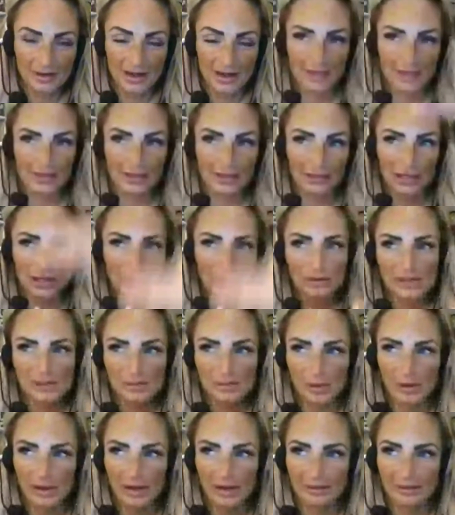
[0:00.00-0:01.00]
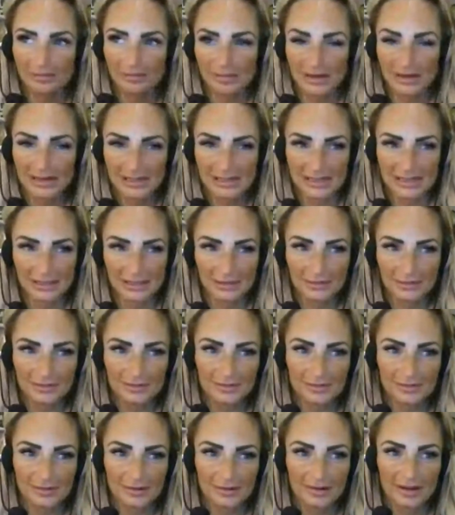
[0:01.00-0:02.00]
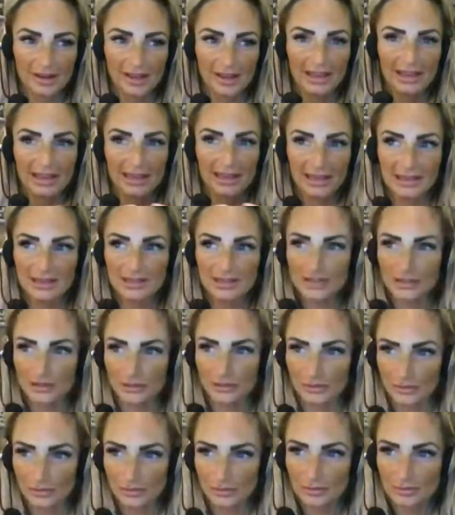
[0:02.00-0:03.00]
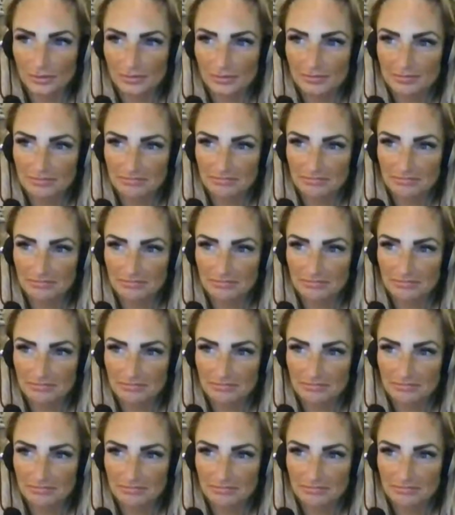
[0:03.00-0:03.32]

and the lowest point of myself into